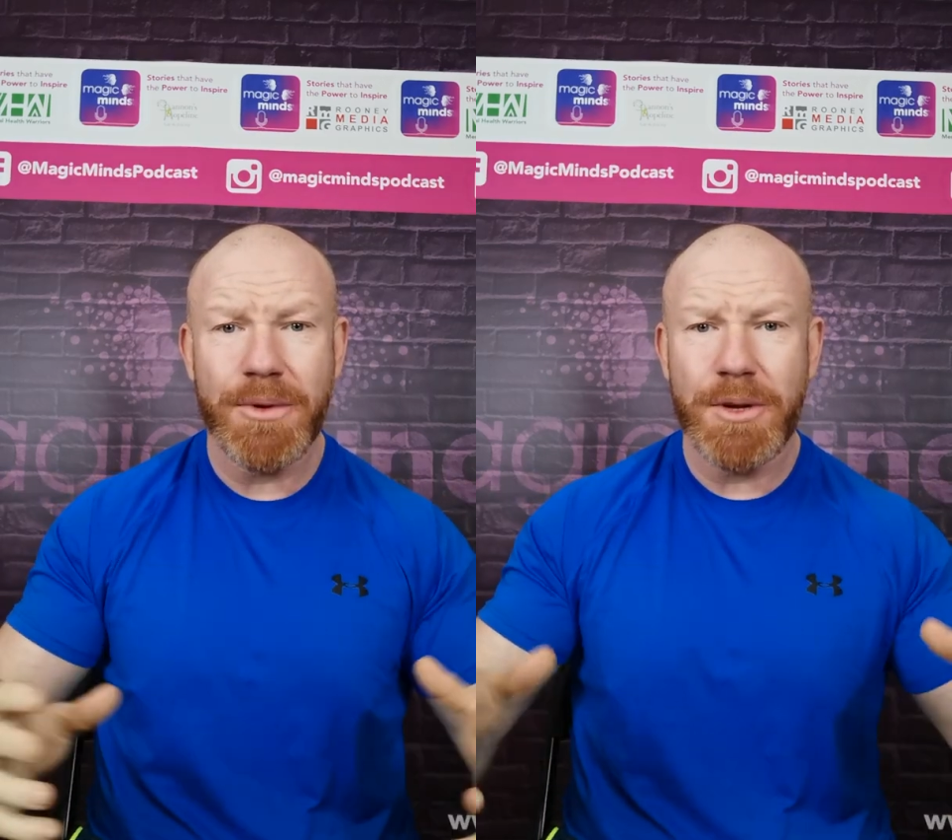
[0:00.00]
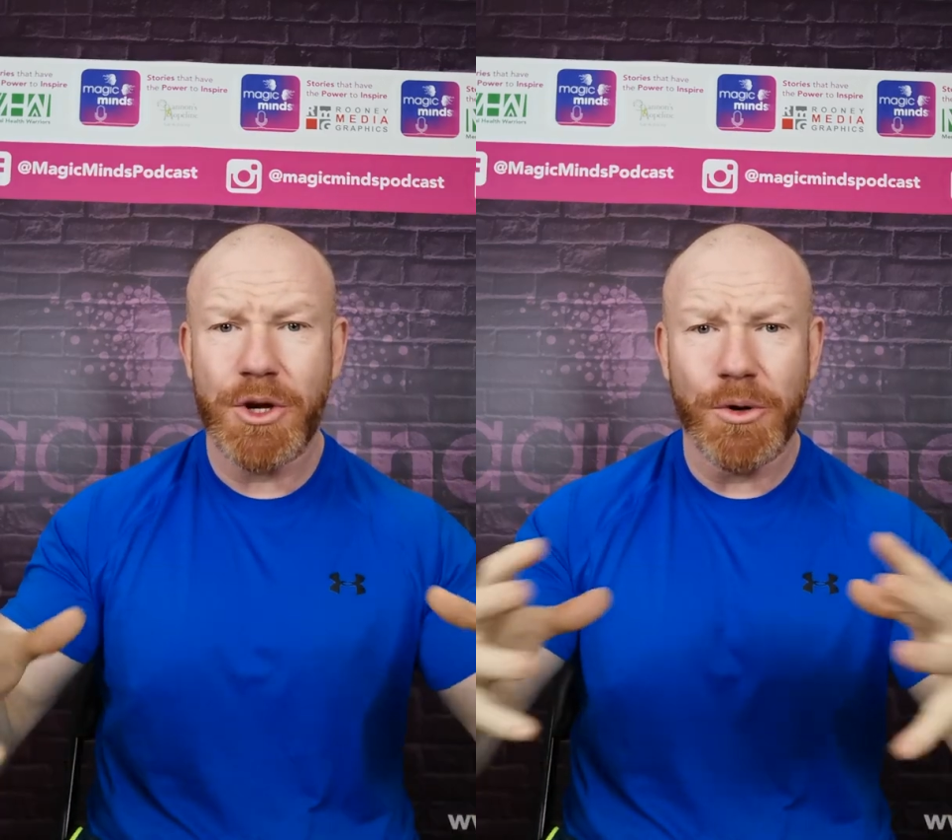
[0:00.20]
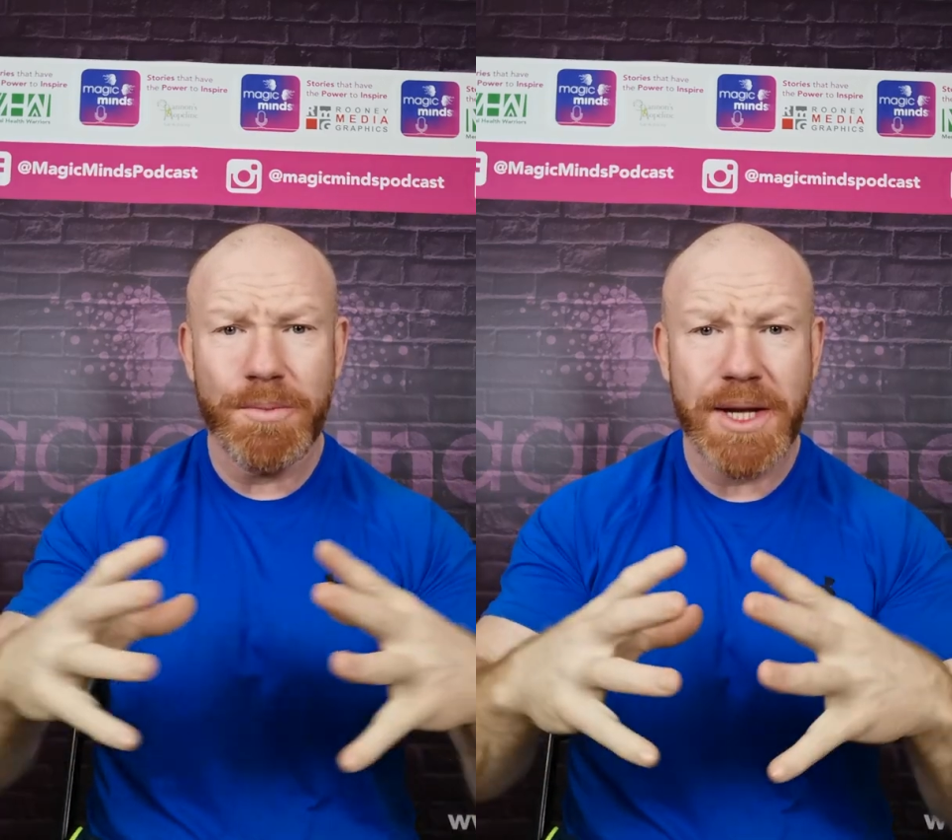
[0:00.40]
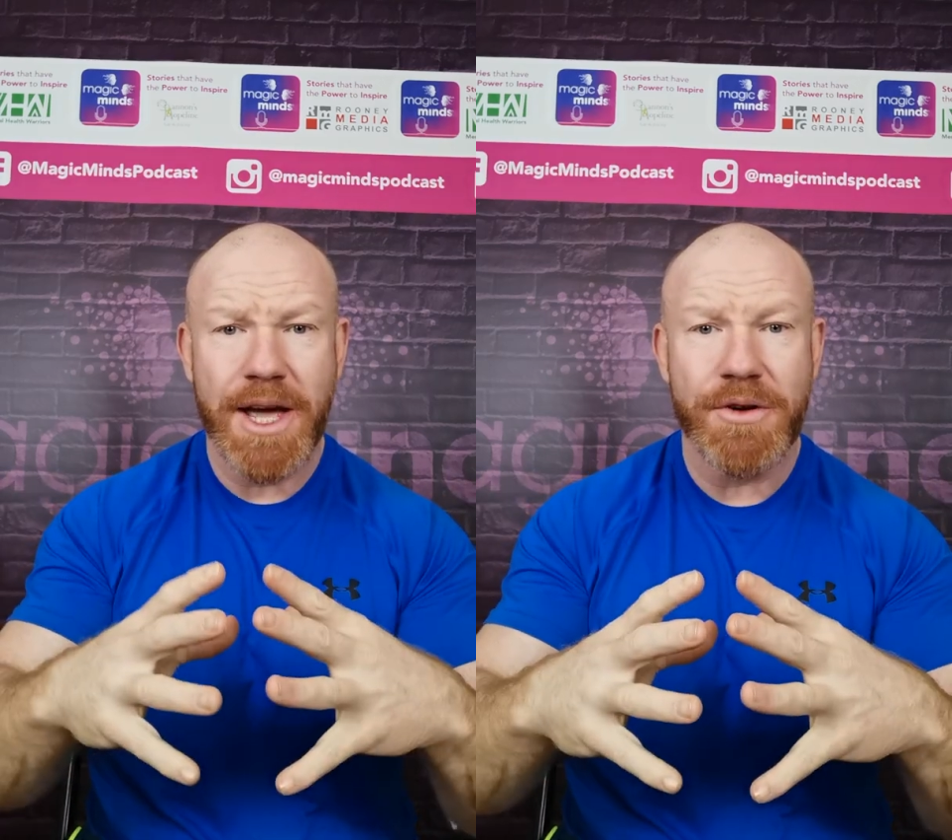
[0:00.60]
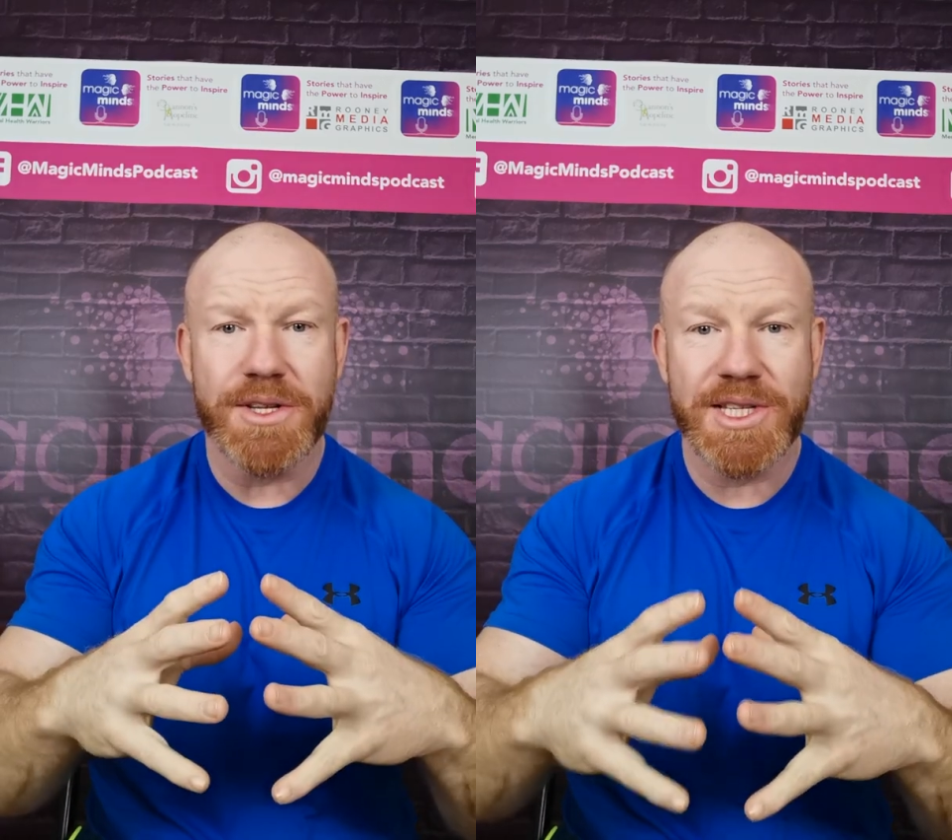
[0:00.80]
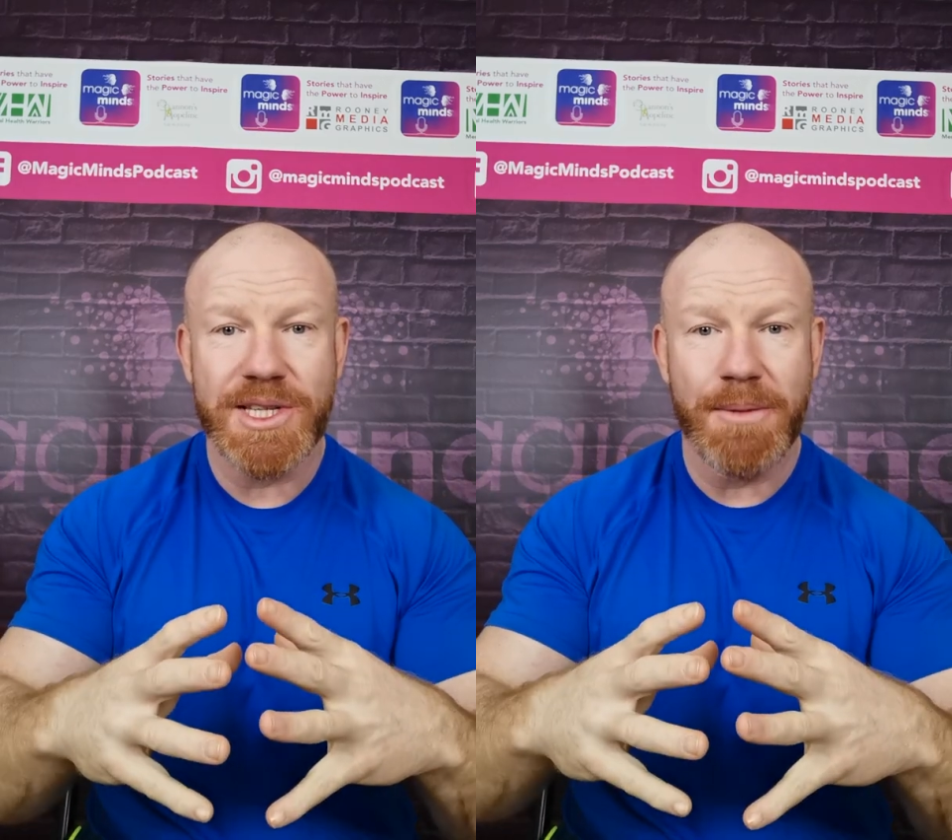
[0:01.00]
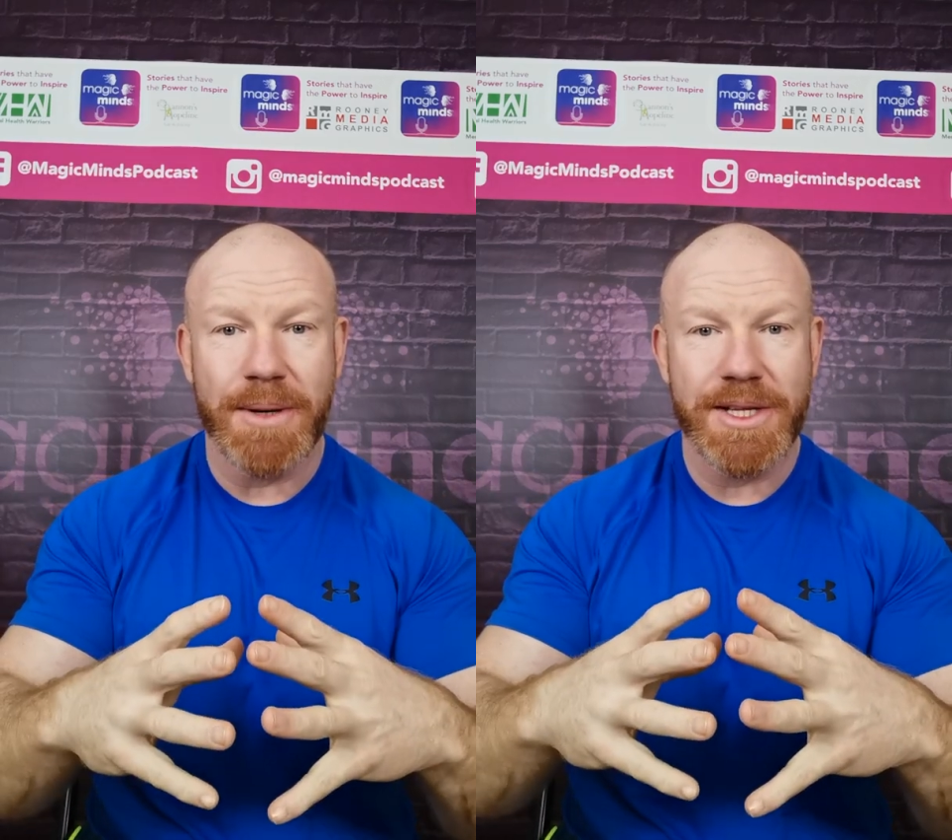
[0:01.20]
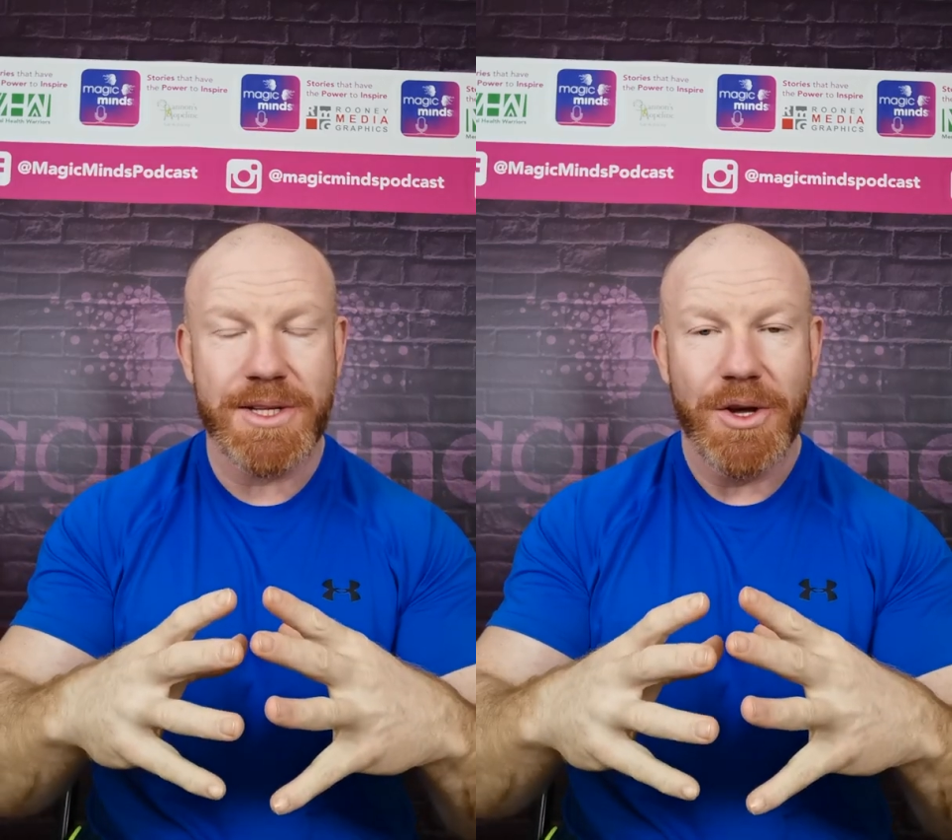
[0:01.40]
we come together as
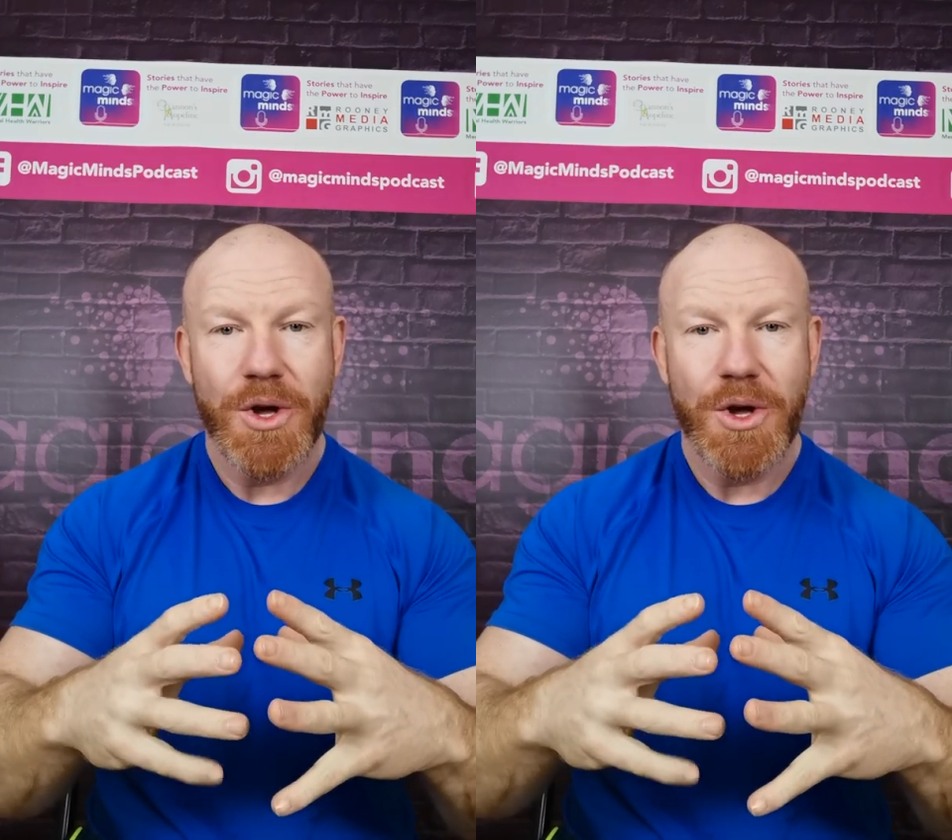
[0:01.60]
siblings,